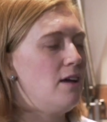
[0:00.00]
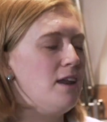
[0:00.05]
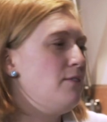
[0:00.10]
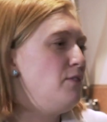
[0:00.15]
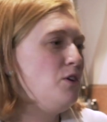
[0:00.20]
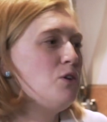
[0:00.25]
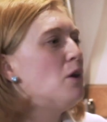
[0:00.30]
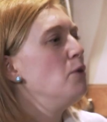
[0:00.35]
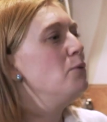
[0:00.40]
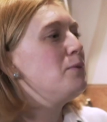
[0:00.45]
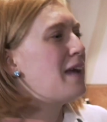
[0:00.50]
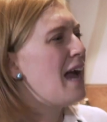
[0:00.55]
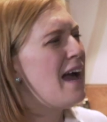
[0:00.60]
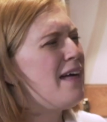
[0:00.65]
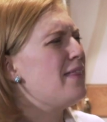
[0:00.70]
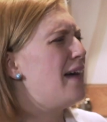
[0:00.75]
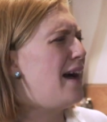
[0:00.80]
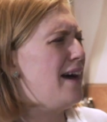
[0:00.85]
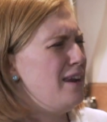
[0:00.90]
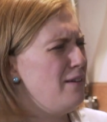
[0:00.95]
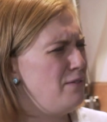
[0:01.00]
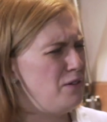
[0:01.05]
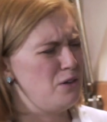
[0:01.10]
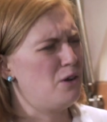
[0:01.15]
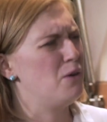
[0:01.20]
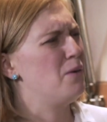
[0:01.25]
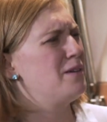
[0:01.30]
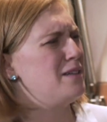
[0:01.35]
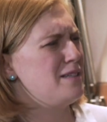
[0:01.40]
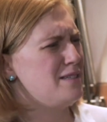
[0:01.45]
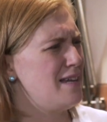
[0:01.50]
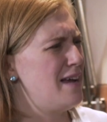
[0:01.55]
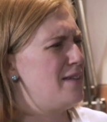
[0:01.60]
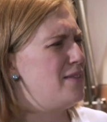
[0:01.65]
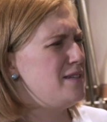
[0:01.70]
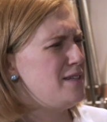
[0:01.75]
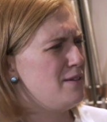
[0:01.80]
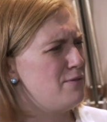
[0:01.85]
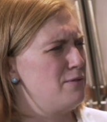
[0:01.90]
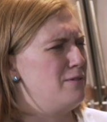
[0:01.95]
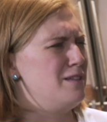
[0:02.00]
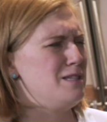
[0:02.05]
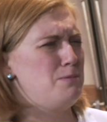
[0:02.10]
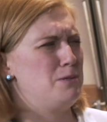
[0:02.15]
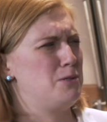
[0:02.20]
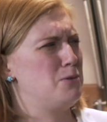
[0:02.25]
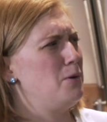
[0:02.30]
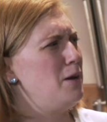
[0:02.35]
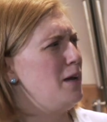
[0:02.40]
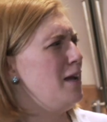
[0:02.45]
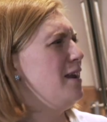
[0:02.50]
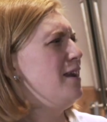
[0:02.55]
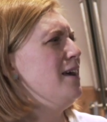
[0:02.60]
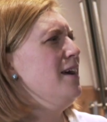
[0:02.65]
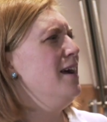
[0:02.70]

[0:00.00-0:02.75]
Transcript: And if you don't get that, and if you don't understand the difference between...